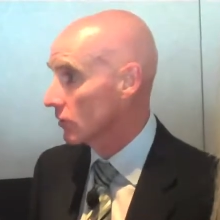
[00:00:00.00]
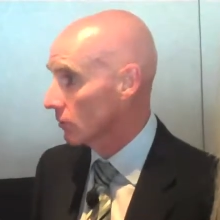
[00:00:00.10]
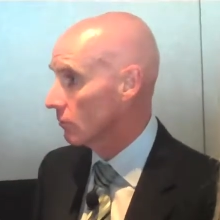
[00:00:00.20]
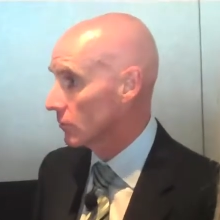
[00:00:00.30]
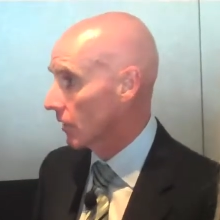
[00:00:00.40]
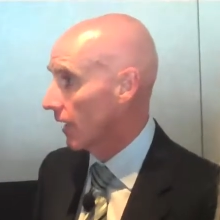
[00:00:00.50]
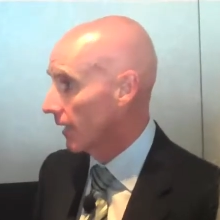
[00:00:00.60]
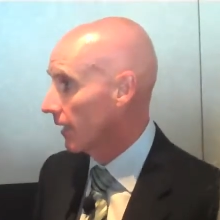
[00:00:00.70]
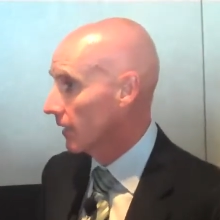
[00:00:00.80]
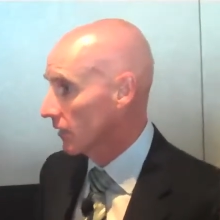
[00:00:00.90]
to, to
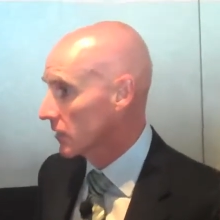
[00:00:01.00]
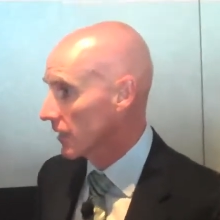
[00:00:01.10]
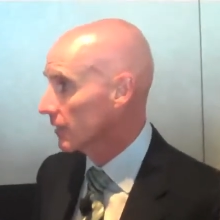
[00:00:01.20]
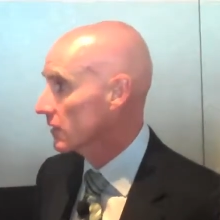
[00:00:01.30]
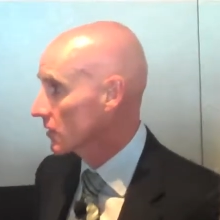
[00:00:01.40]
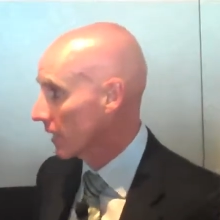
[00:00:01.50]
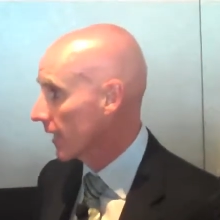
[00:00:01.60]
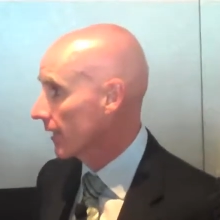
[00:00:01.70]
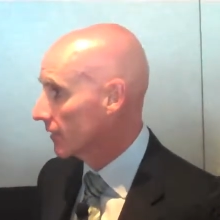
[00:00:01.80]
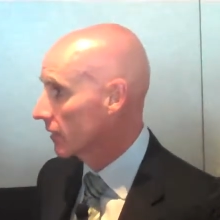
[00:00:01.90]
at least
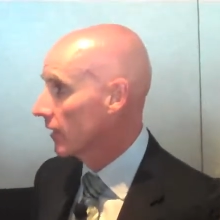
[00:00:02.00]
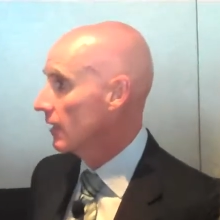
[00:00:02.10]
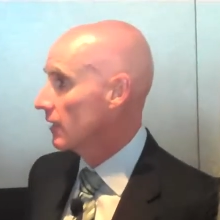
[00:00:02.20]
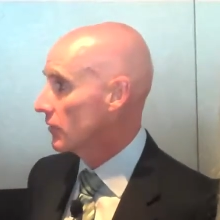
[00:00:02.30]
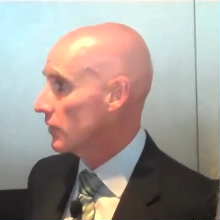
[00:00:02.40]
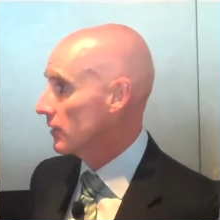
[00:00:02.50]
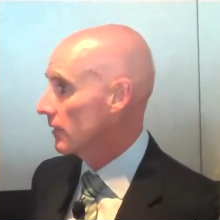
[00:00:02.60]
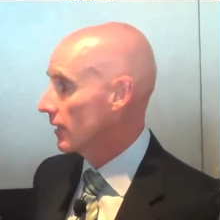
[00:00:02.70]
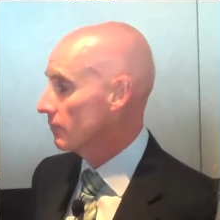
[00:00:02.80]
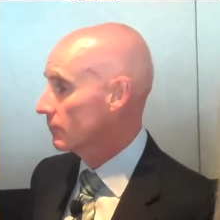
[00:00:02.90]
understand
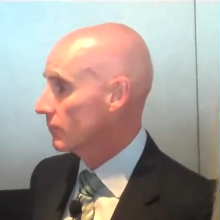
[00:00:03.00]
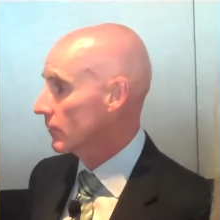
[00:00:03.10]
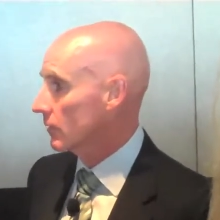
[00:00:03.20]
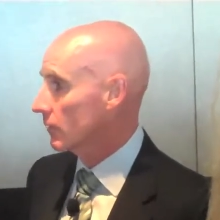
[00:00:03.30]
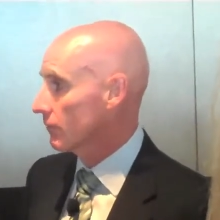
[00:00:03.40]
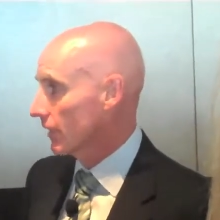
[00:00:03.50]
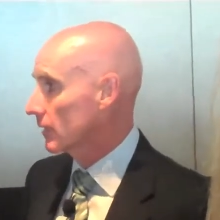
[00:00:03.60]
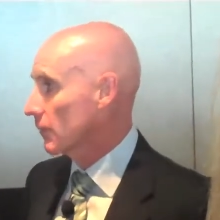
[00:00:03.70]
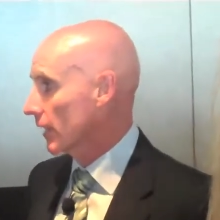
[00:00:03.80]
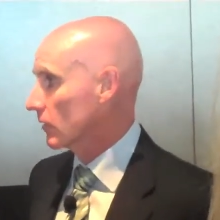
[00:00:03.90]
the, um, the
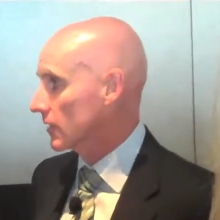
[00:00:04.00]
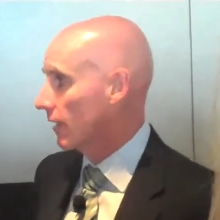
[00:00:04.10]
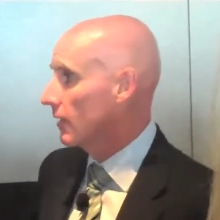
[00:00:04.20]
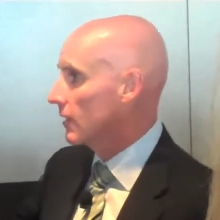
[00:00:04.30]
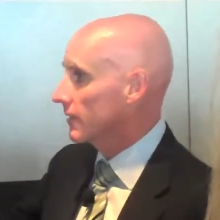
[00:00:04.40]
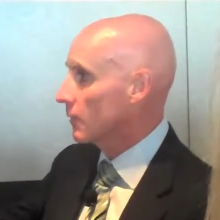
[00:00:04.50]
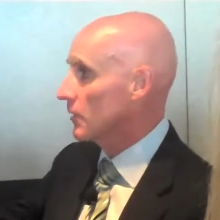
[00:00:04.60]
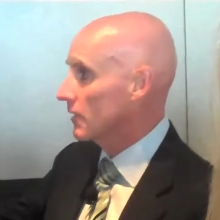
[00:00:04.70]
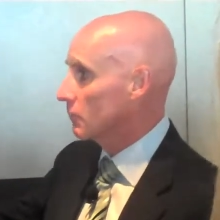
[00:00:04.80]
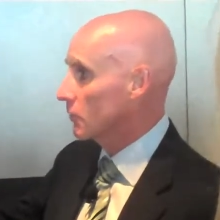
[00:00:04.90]
fundamentals. Now, nobody,